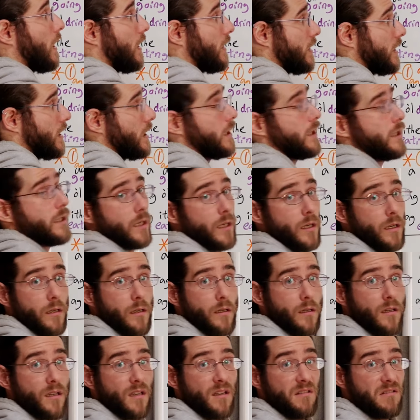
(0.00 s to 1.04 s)
ayicha.
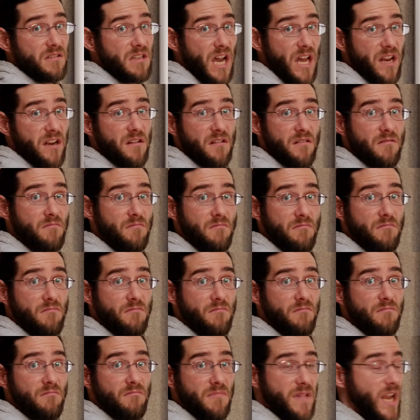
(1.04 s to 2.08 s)
Done.
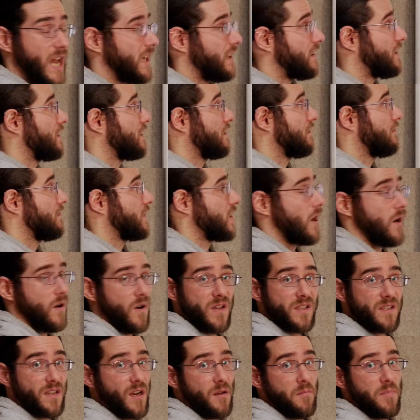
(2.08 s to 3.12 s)
Nice. It's
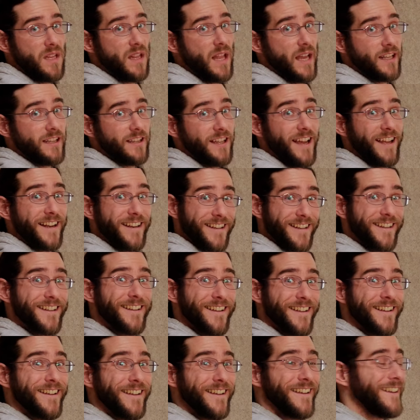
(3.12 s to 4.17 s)
always going to be like that.
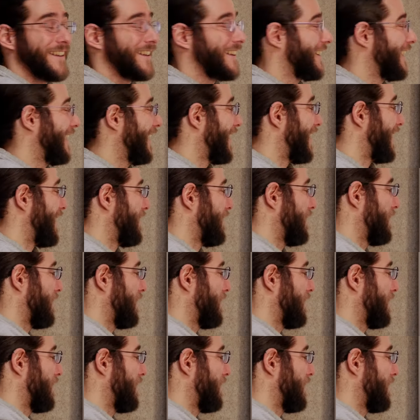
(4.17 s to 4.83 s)
Yeah.